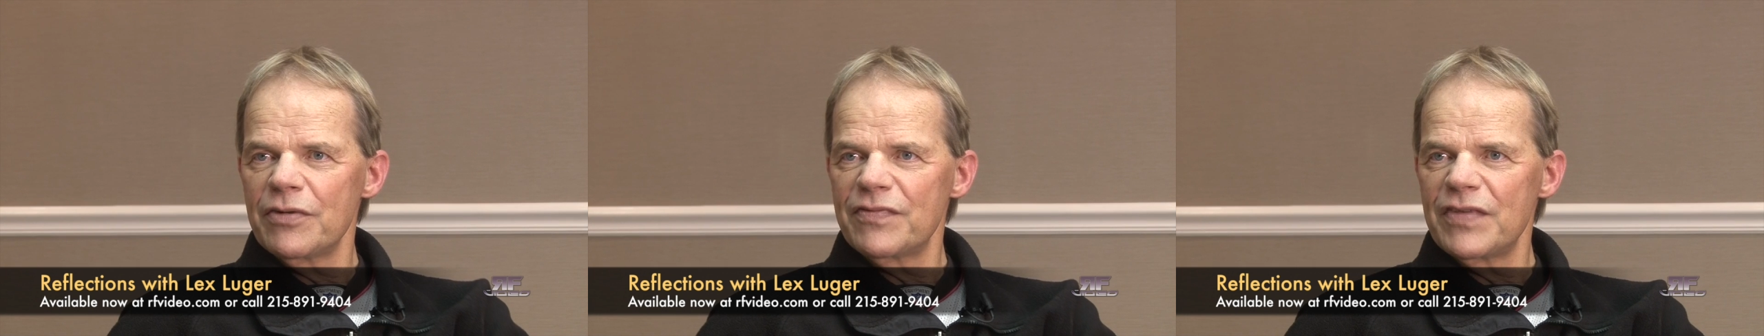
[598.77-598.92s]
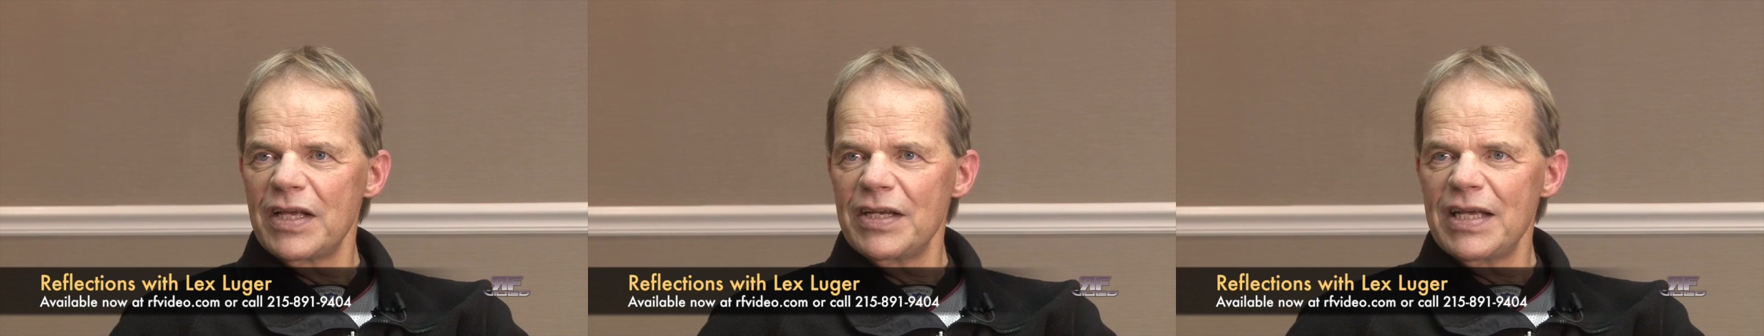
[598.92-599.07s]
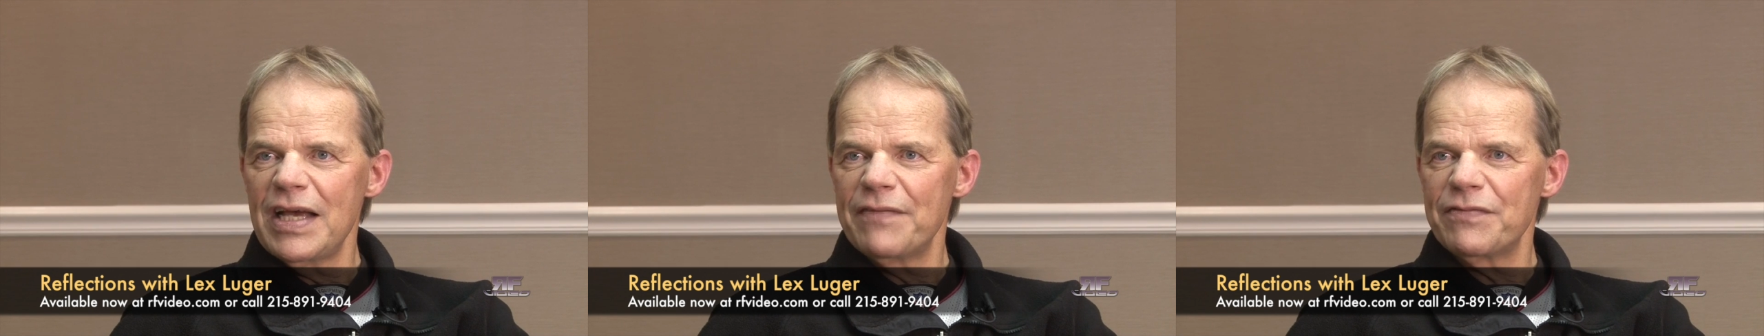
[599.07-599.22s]
if
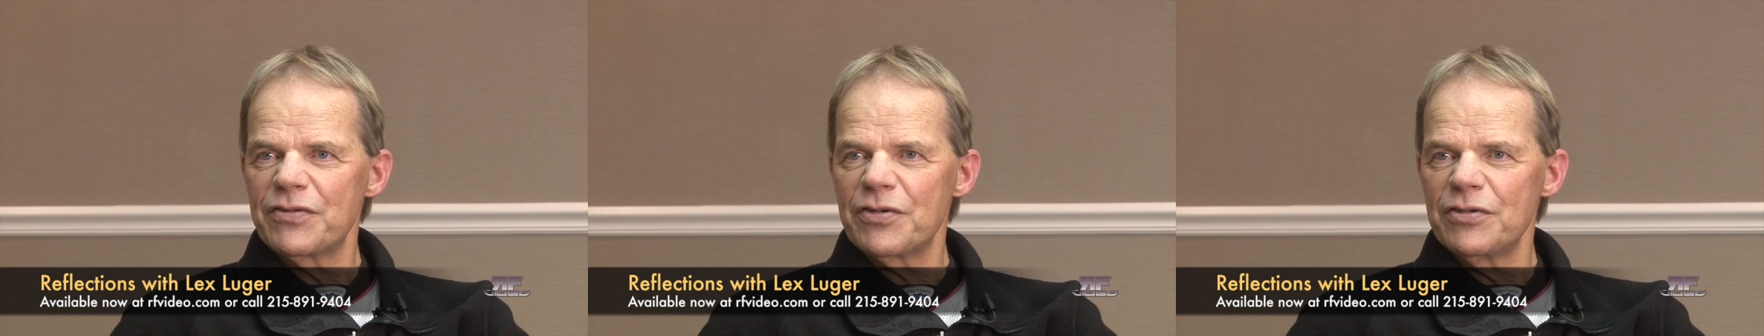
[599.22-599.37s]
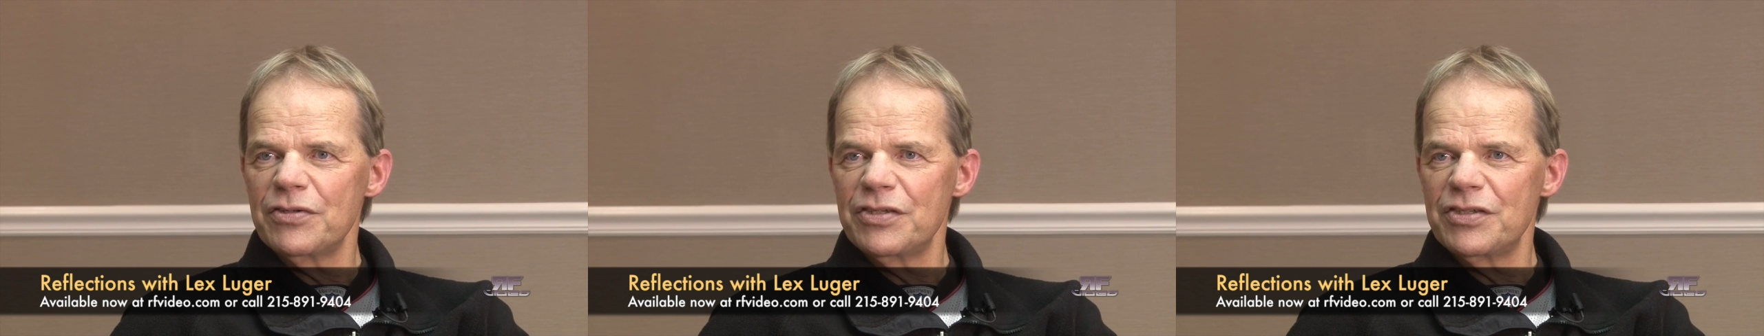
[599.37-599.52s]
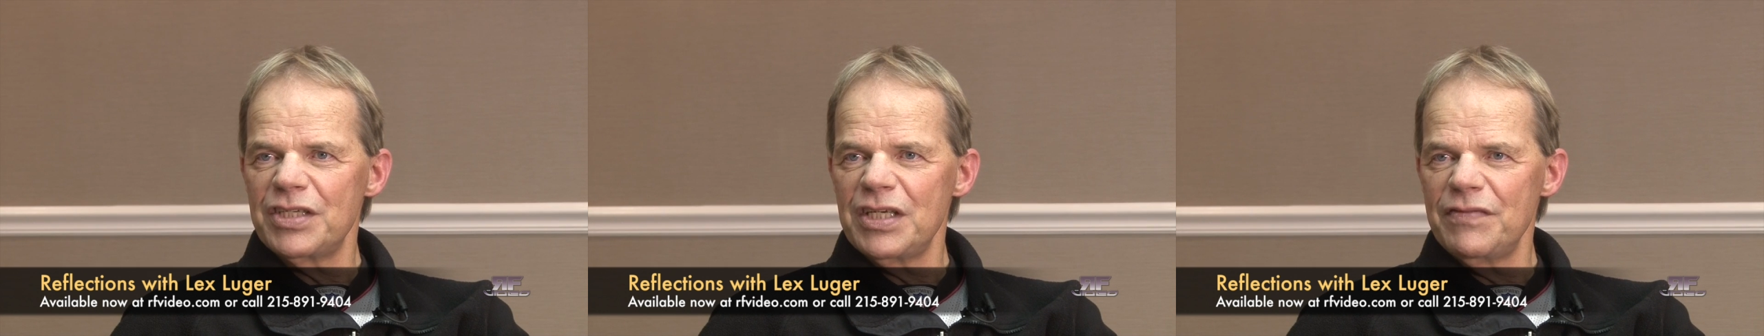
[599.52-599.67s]
they haven't
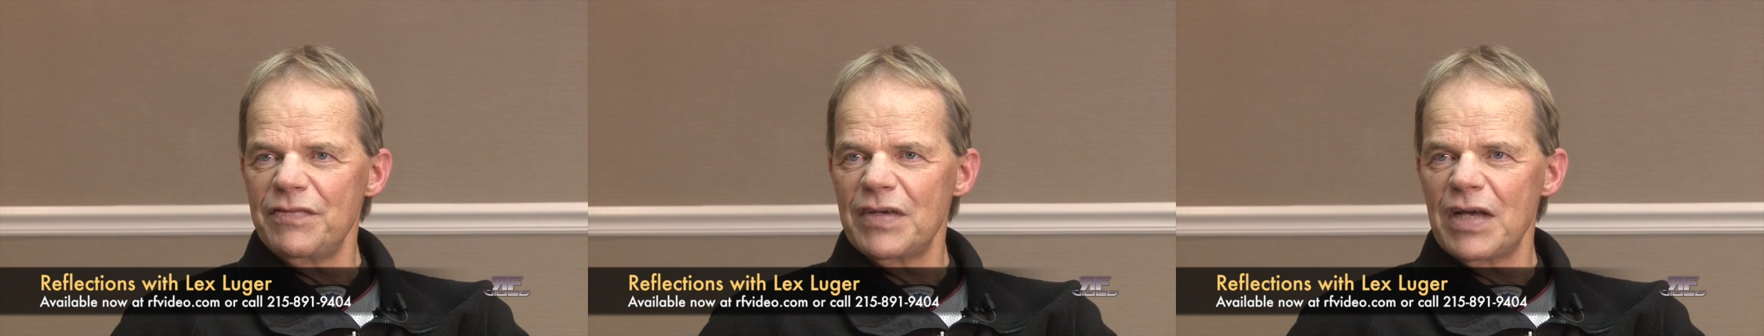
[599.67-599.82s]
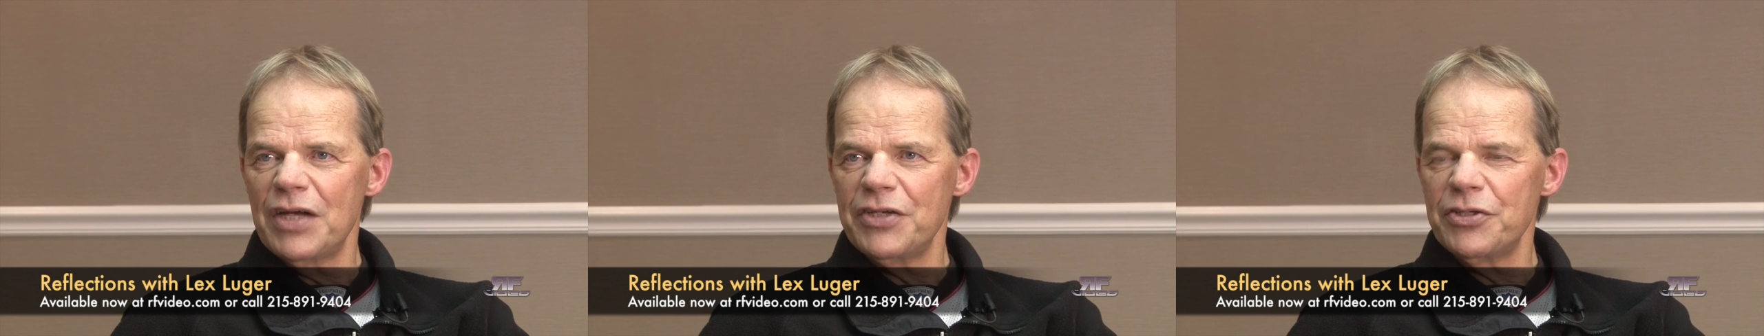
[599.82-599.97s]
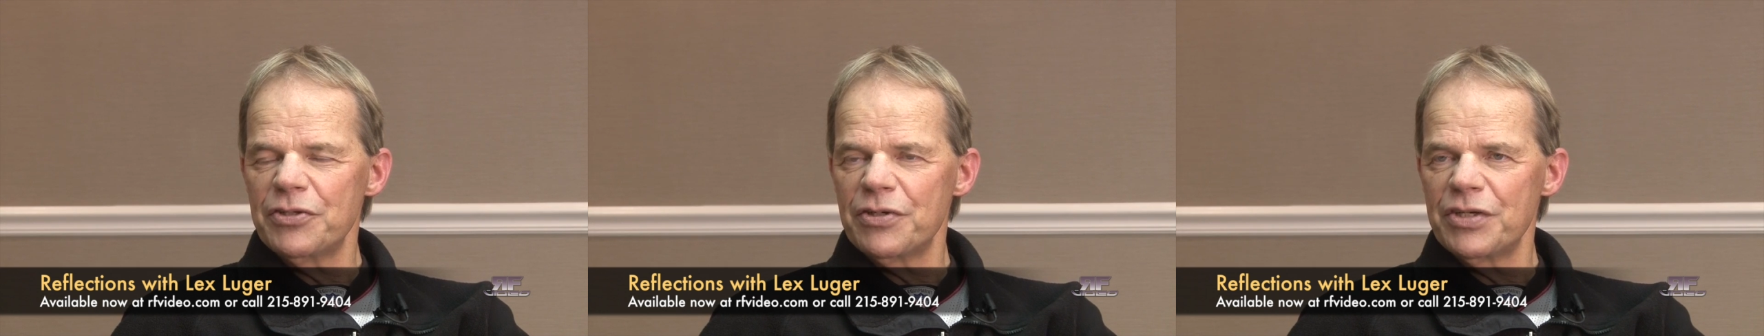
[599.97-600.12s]
turned the TV
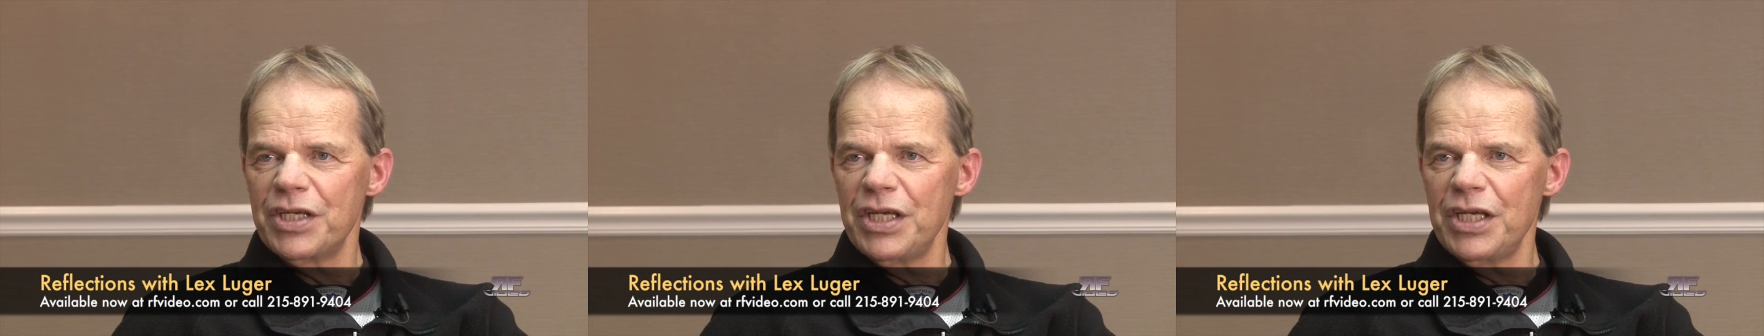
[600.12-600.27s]
on, you're a